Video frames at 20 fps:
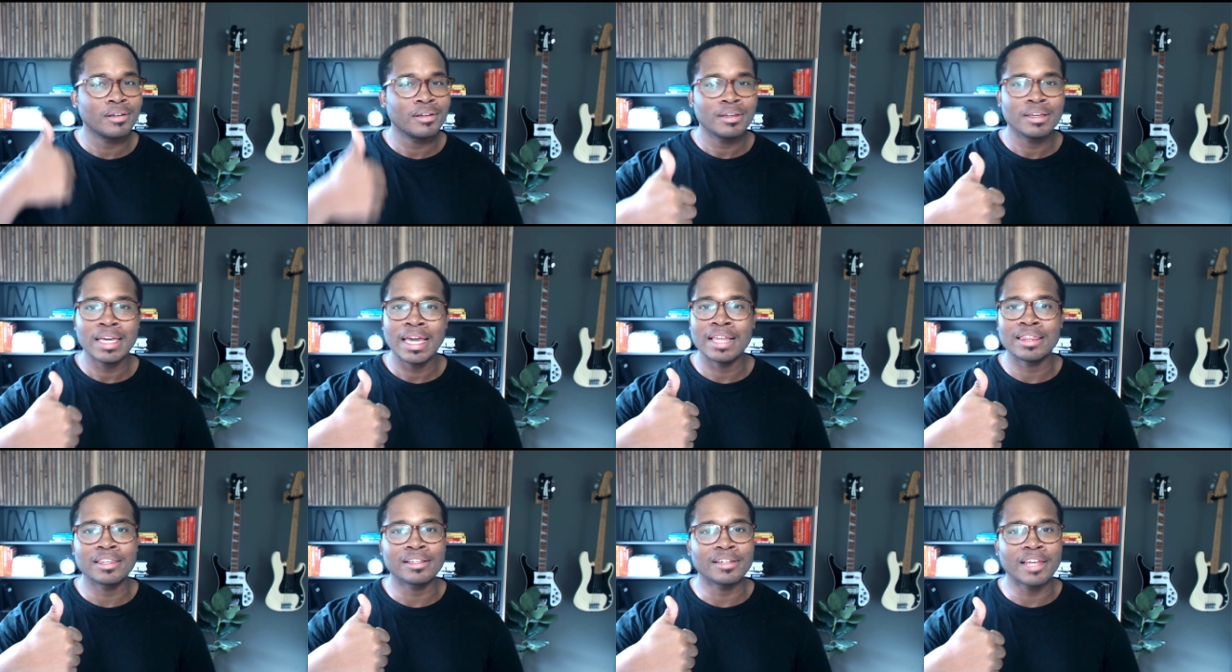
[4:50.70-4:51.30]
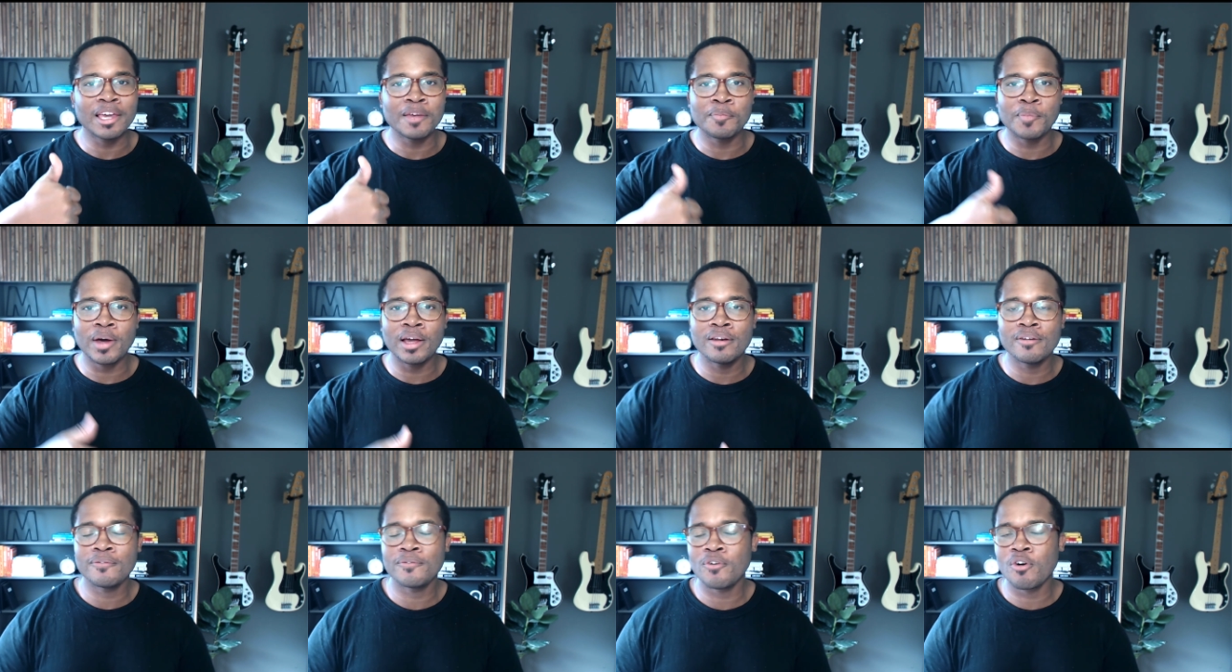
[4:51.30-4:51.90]
hit the like
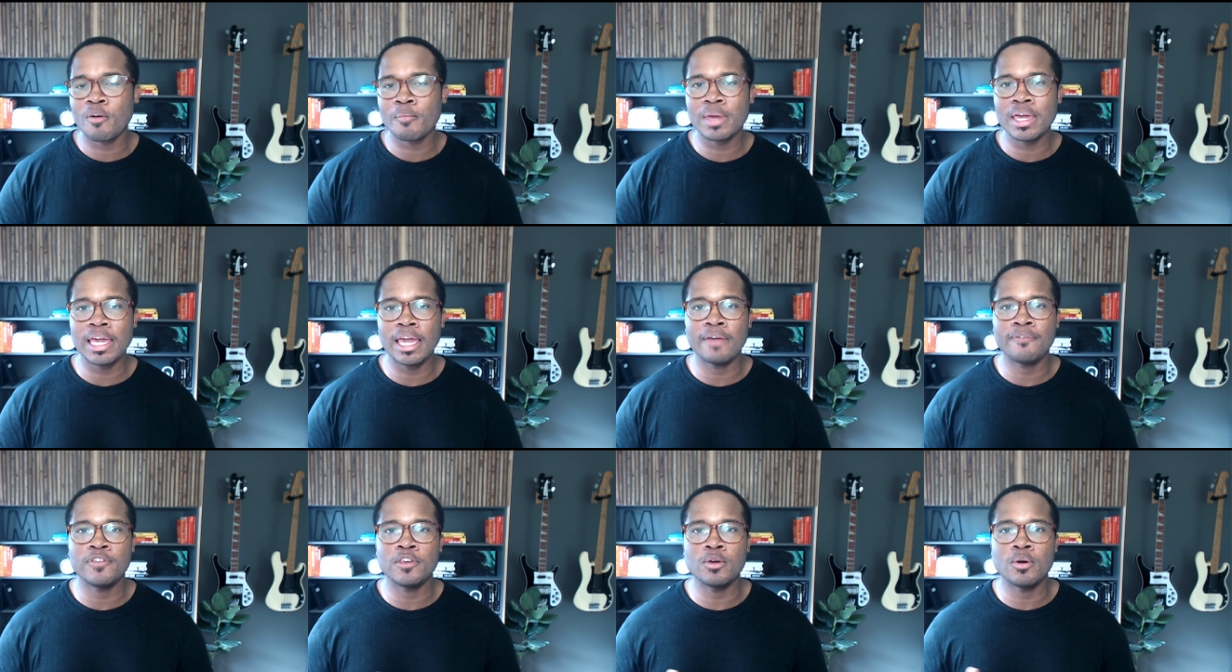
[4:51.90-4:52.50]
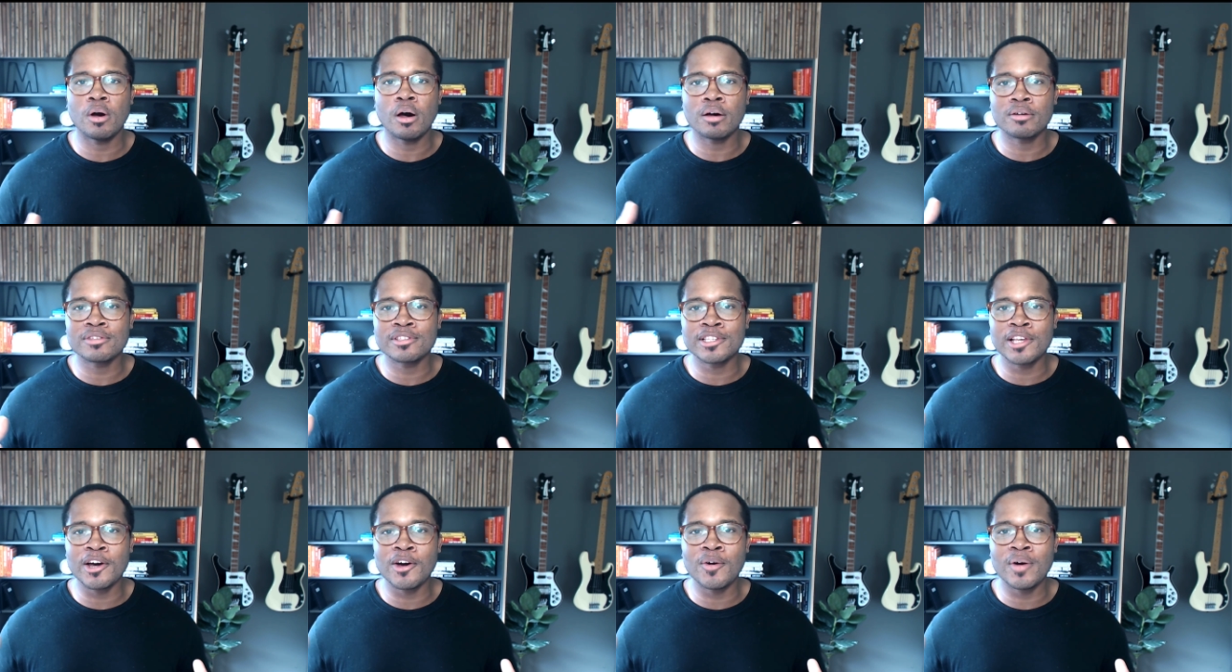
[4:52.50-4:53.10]
button for me. If you
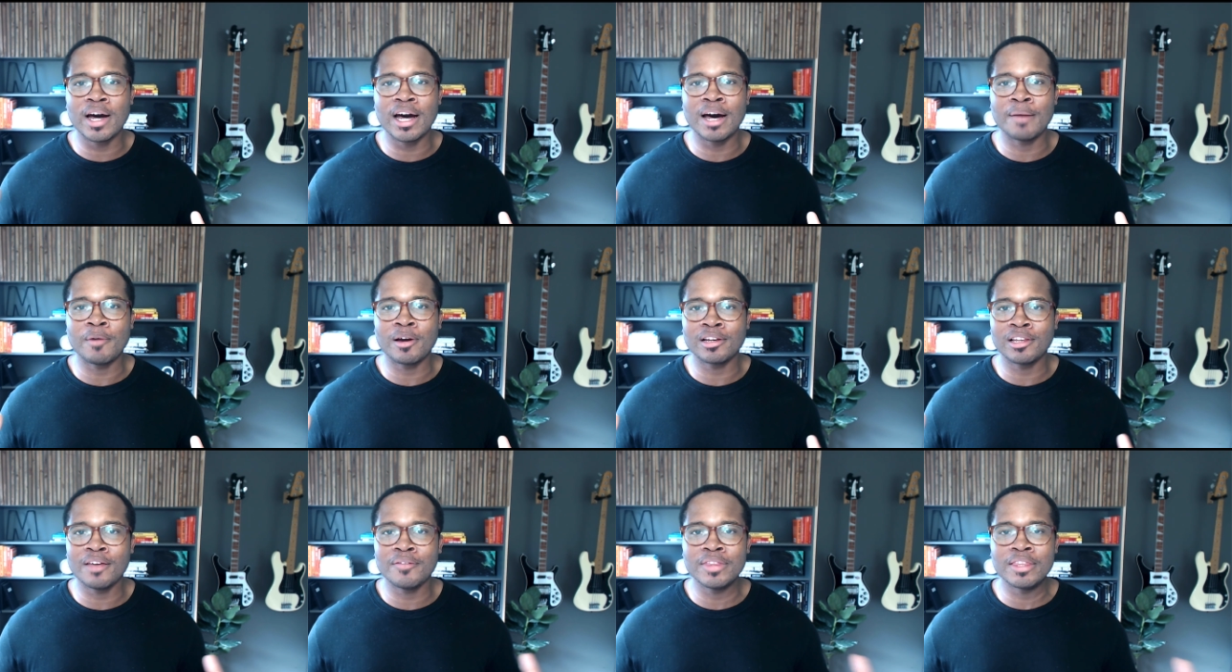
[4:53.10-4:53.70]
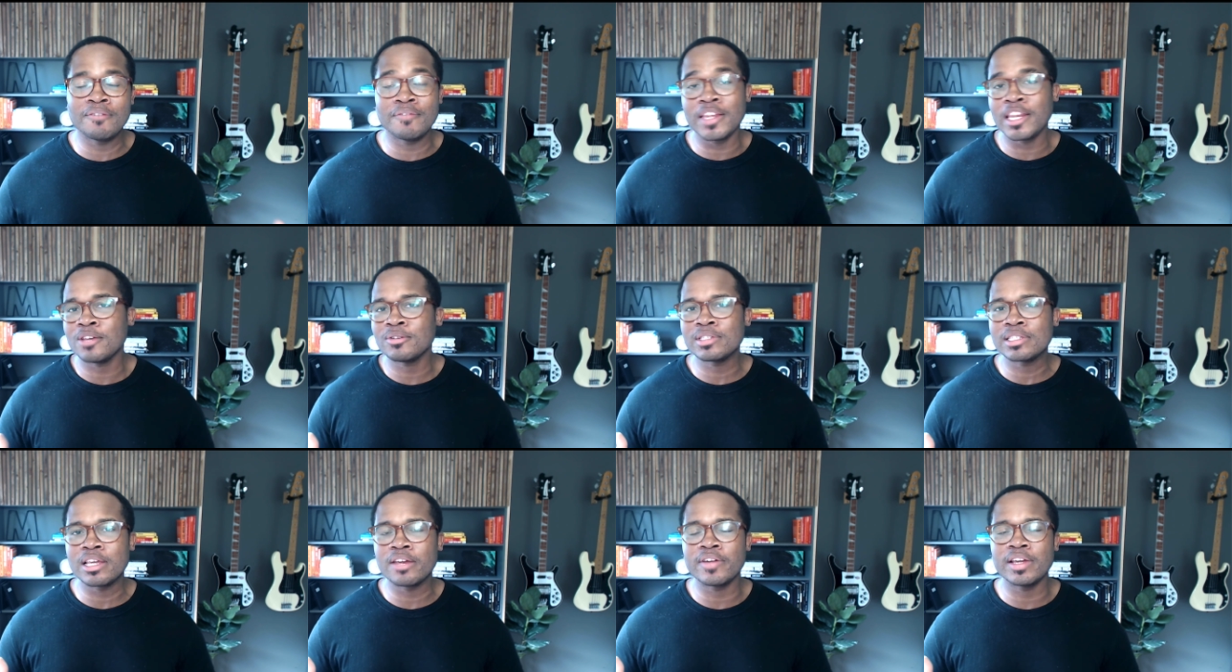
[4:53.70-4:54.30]
also um, are loving the video
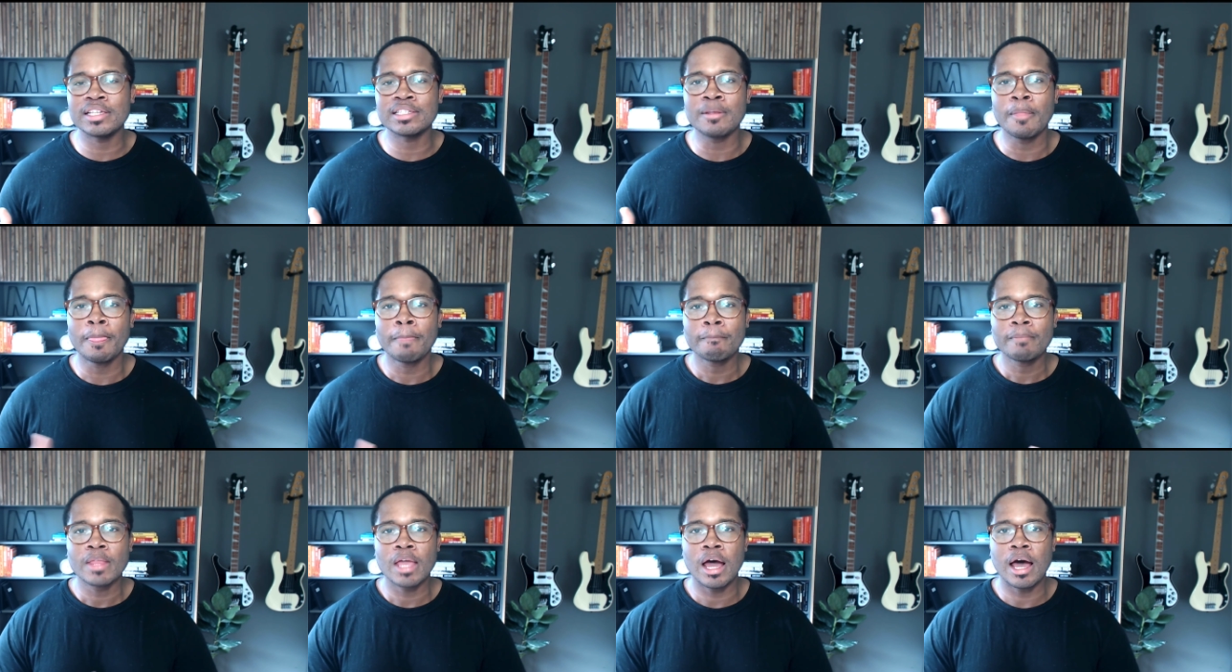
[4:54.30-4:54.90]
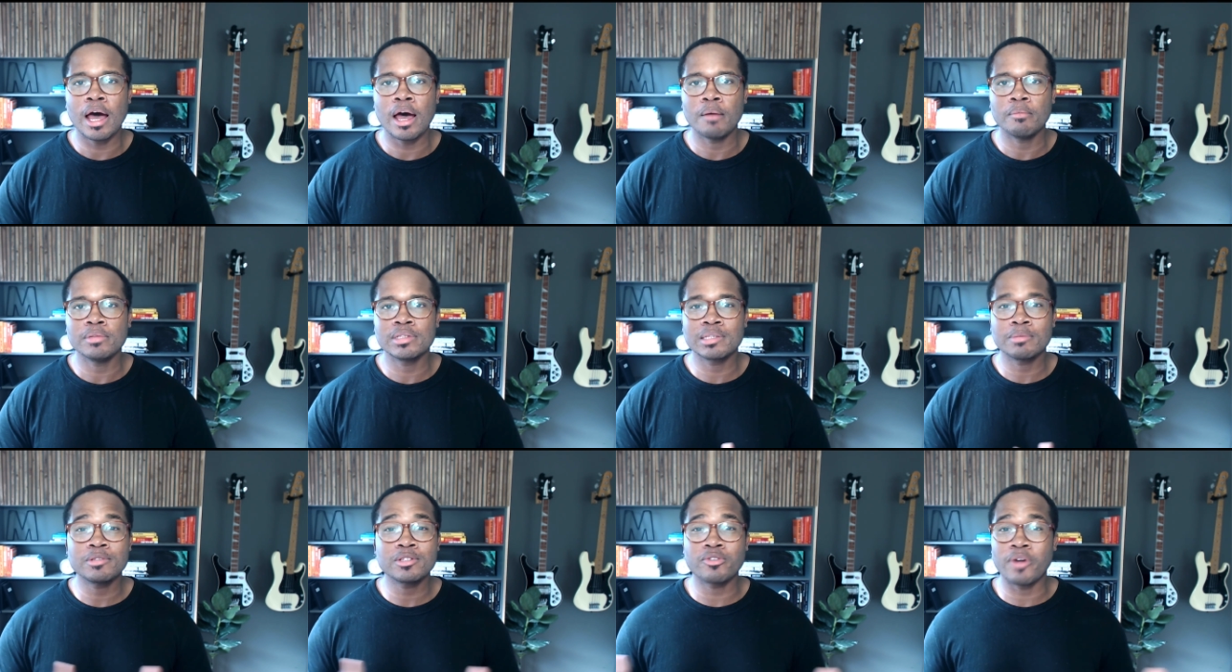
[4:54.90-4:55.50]
series, um,
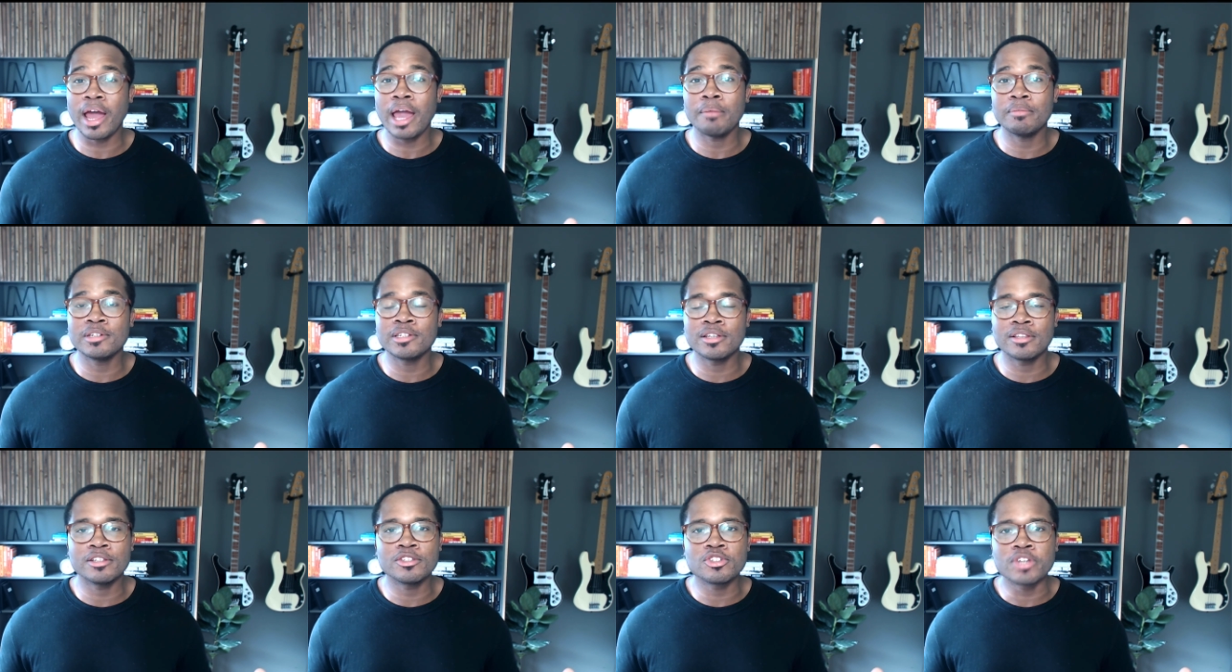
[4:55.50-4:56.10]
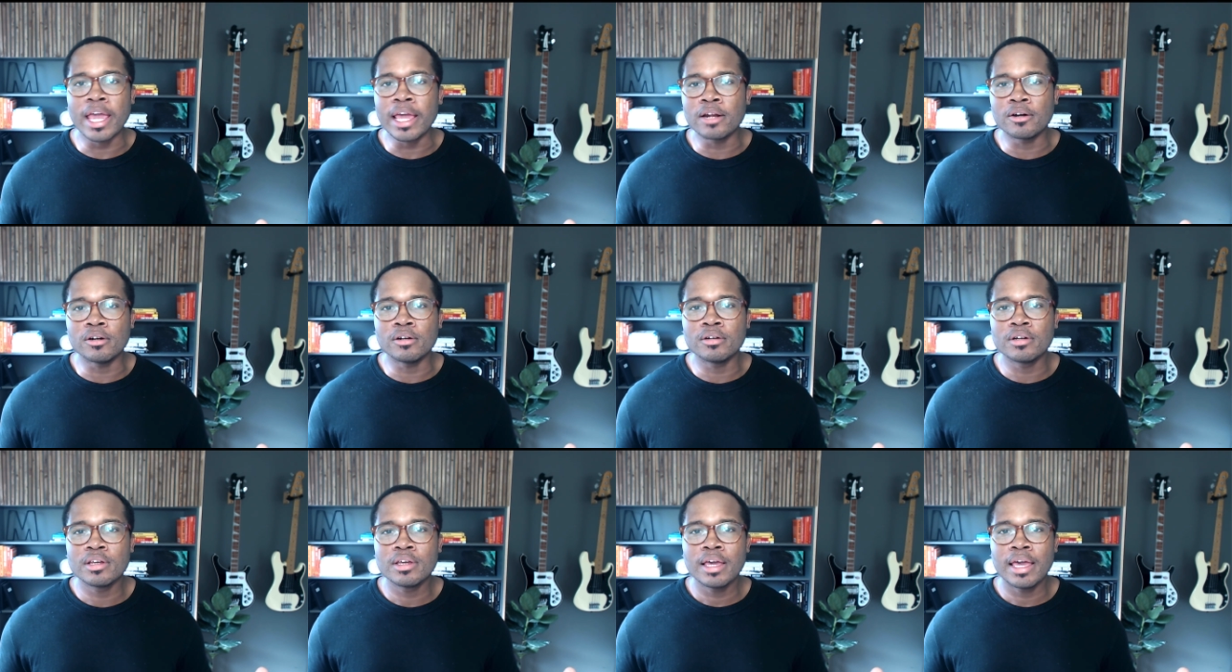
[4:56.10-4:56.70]
subscribe to the channel.